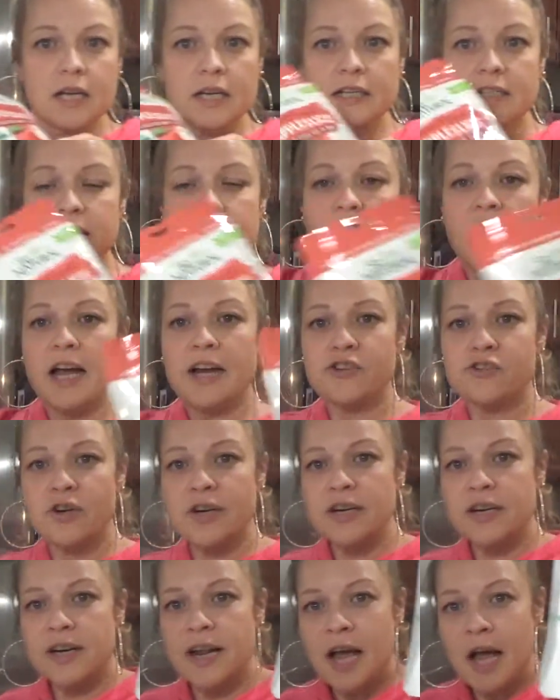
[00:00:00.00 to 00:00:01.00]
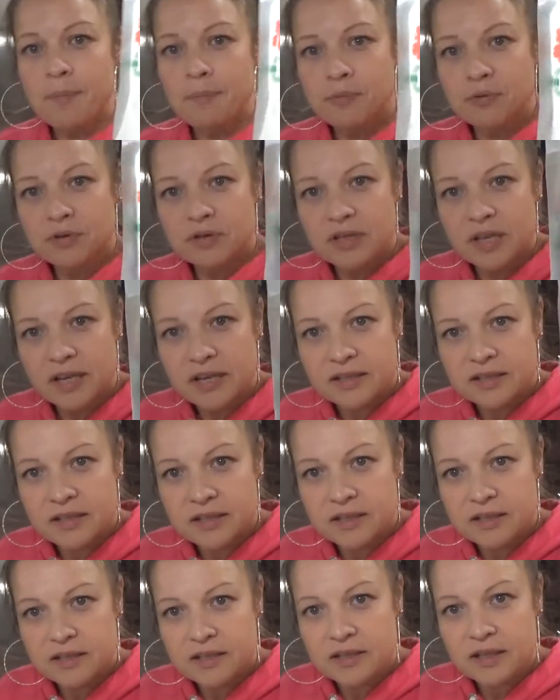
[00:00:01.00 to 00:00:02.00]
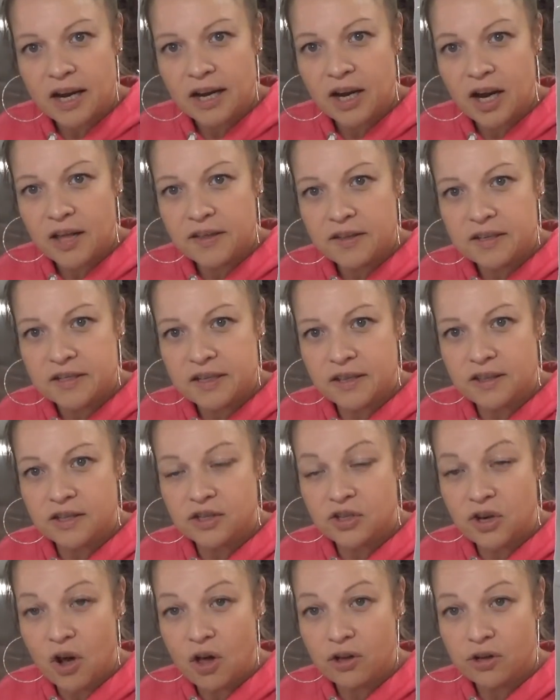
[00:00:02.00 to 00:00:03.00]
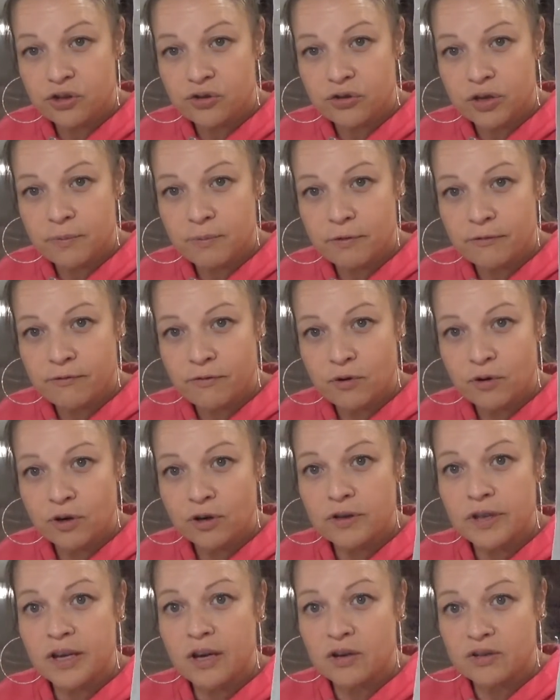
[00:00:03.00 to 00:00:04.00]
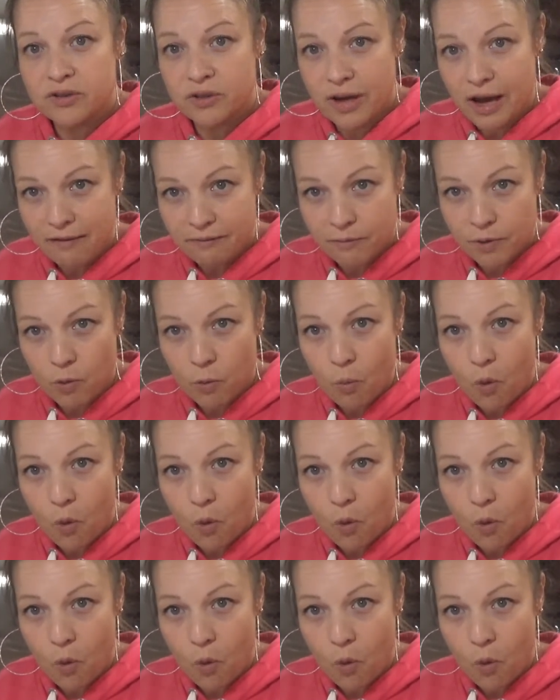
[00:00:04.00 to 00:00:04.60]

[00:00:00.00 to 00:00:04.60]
dehydrated apple slices. I got these at the Dollar Tree before. They also have them at